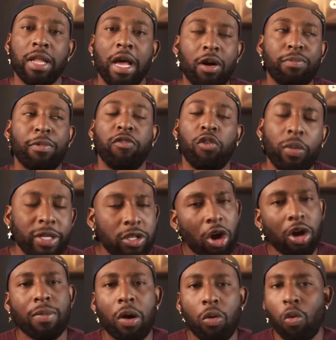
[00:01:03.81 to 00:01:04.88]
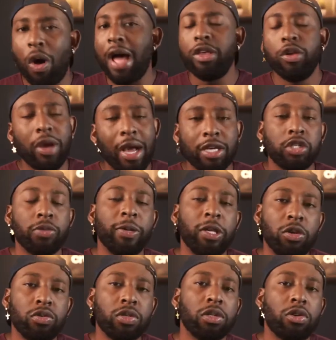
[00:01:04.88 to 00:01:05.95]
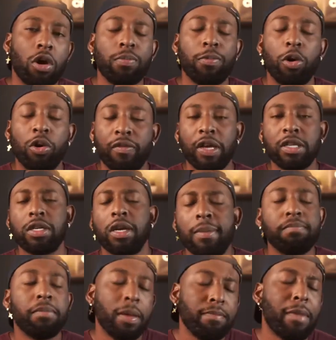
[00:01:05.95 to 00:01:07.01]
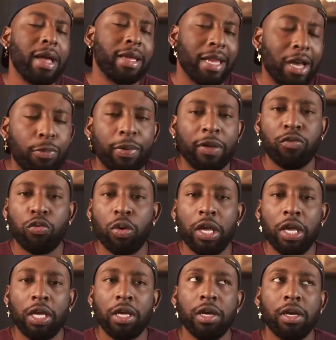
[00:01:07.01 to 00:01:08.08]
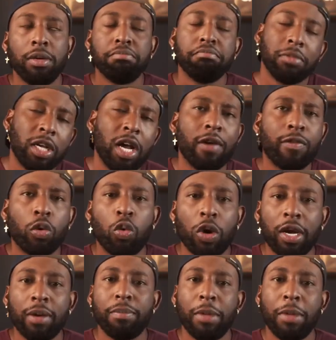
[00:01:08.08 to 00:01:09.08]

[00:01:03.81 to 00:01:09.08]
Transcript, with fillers: Now, before we talk about why you guys should be using dark motivation, it, it might help if we cover what it